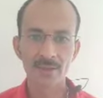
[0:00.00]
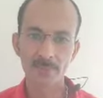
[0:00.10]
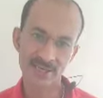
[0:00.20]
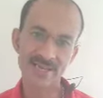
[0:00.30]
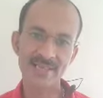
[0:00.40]

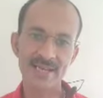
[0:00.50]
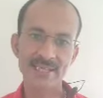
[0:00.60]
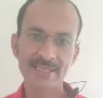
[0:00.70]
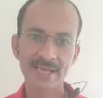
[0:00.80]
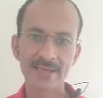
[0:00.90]
But as I
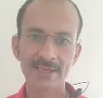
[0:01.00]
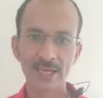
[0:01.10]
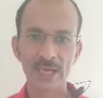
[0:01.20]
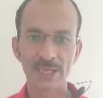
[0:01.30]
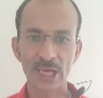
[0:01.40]
said,
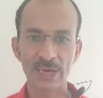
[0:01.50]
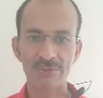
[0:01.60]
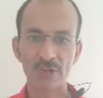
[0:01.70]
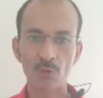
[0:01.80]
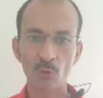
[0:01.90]
they
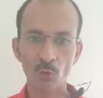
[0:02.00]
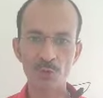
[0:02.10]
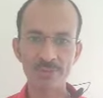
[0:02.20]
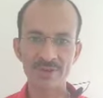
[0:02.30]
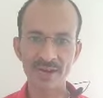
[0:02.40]
have their
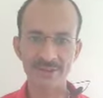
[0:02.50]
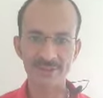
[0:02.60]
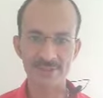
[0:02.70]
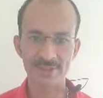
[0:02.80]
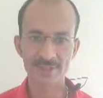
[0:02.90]
own
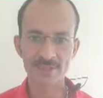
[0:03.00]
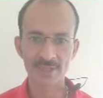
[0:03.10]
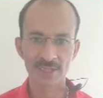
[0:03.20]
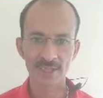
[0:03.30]
miracles.